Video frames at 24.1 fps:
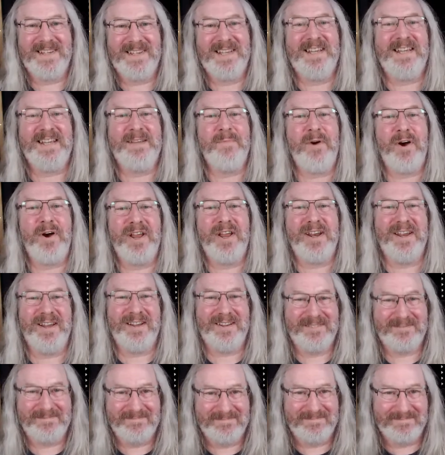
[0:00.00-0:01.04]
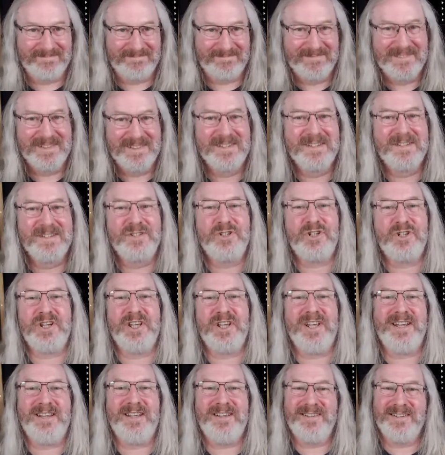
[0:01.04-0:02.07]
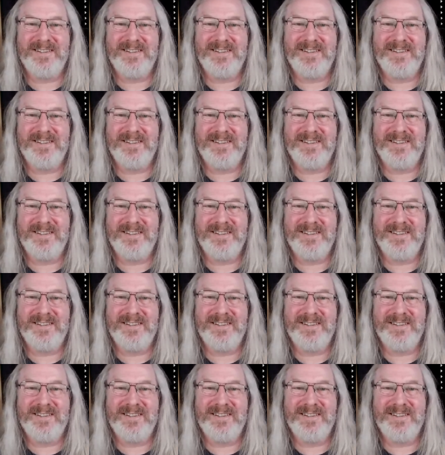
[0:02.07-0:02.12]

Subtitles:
E minor, G,